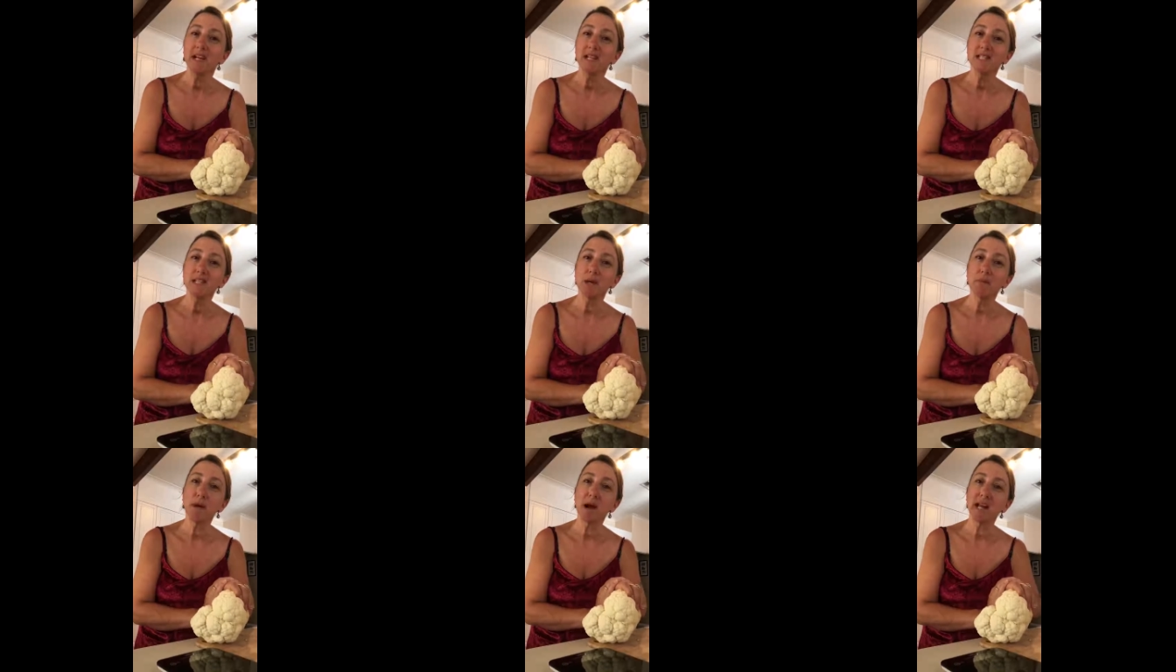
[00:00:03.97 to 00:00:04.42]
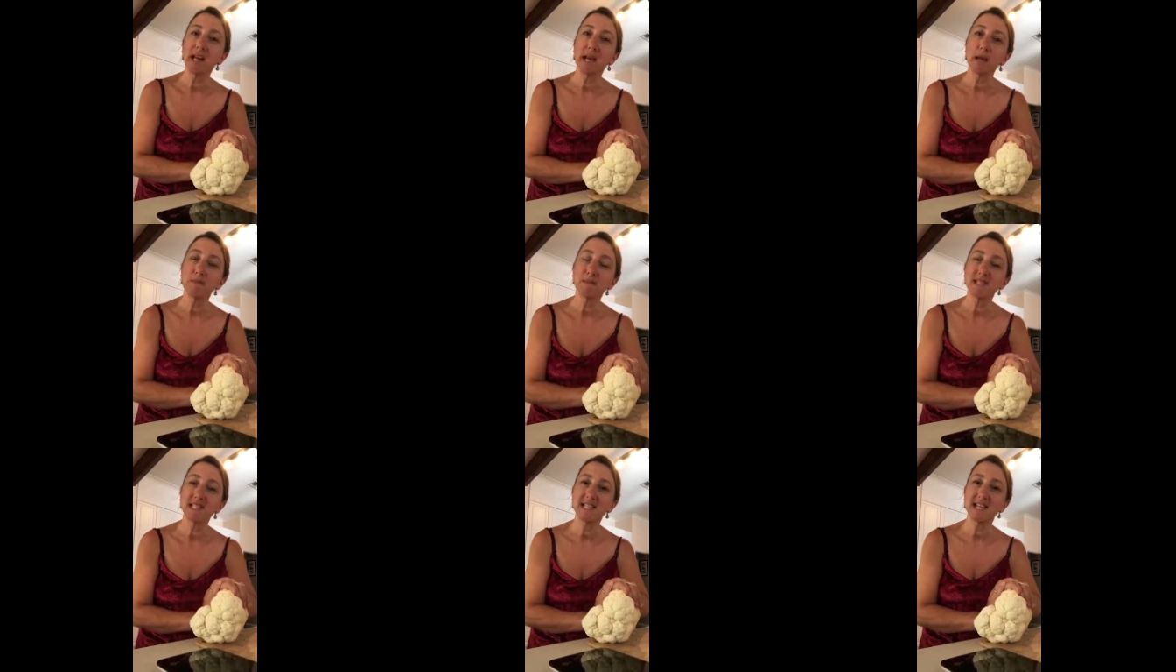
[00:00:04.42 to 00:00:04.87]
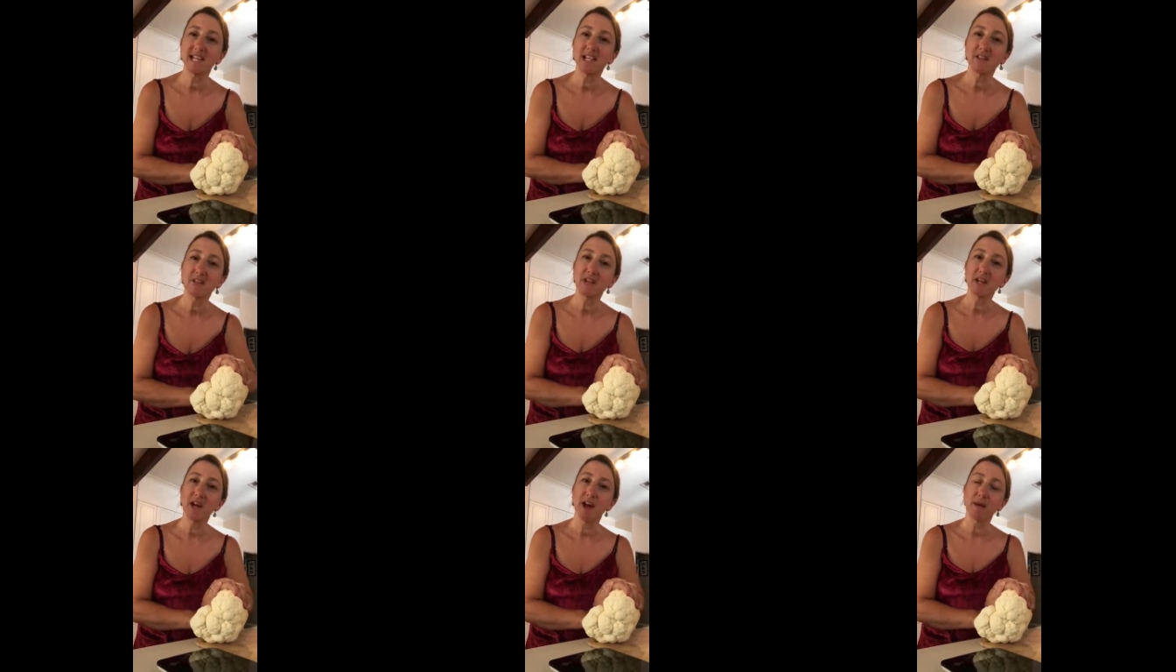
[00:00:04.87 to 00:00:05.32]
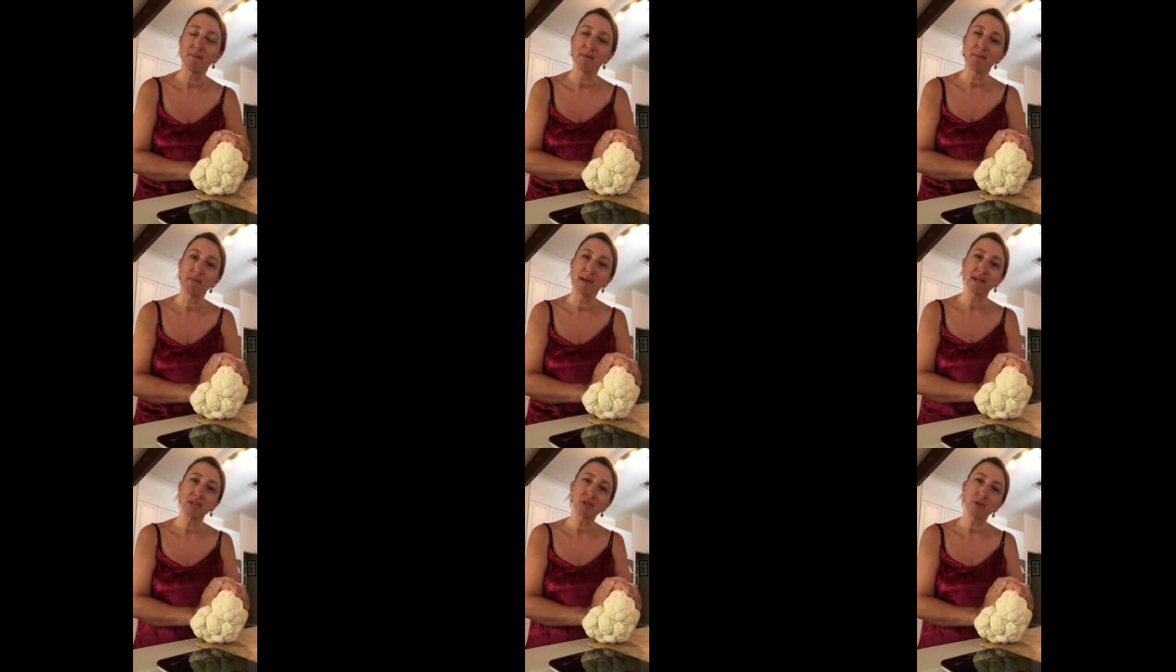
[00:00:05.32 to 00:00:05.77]
So my name's Deana and I'm
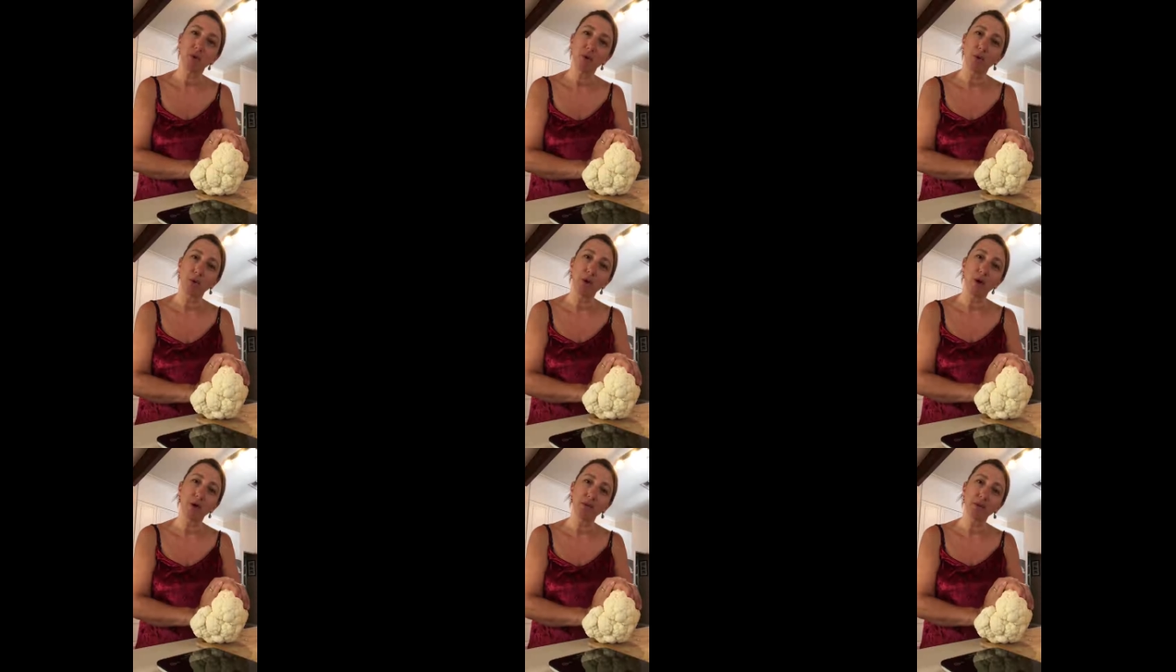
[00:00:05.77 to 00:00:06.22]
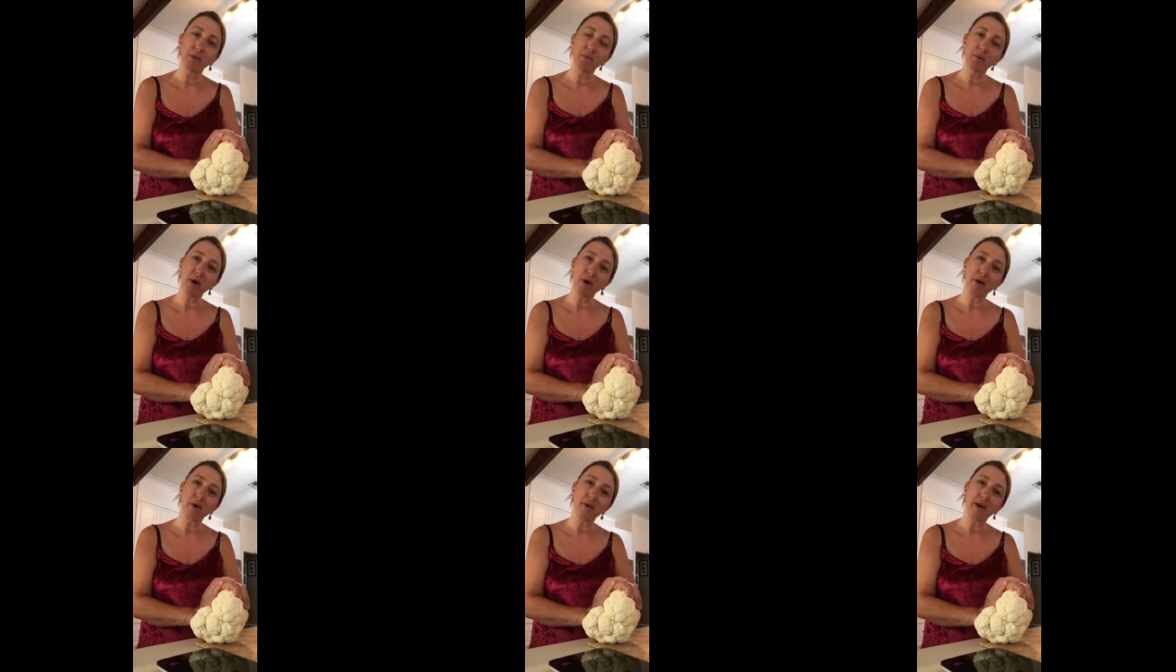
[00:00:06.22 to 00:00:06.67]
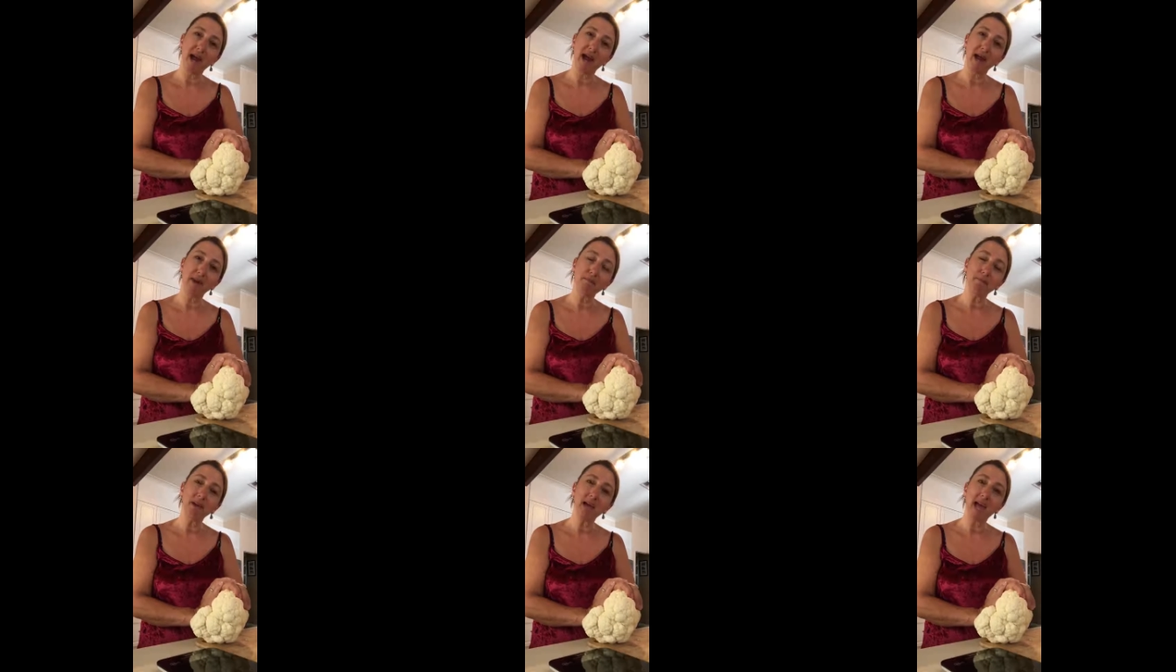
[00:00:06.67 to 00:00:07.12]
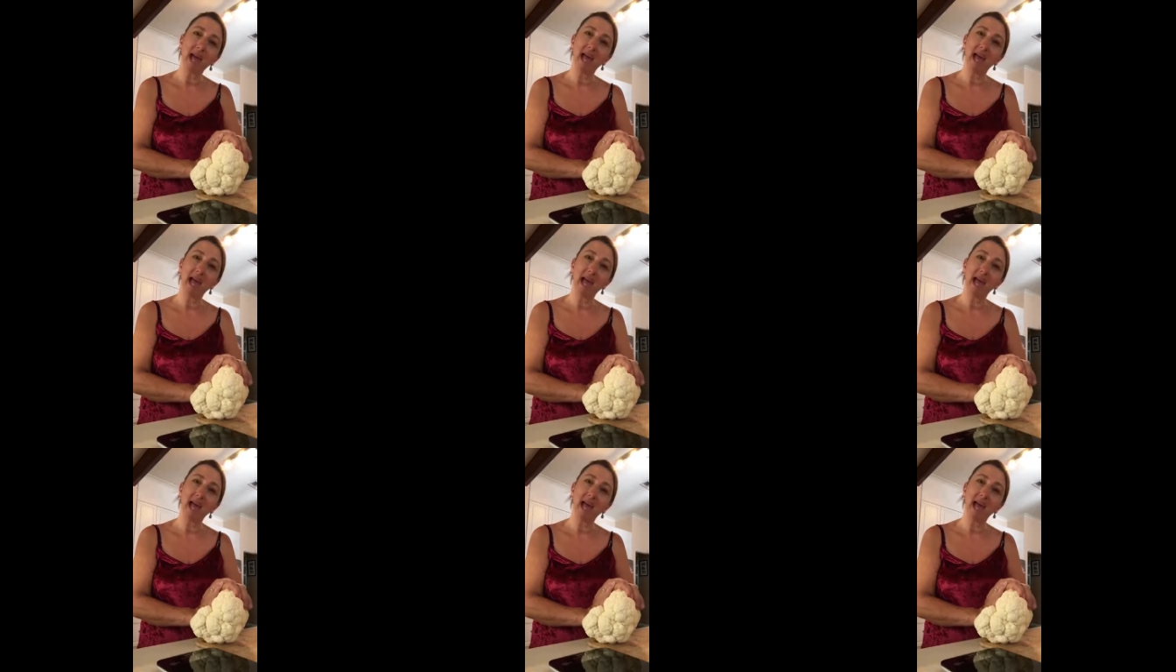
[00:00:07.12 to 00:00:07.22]
a mentor on the program,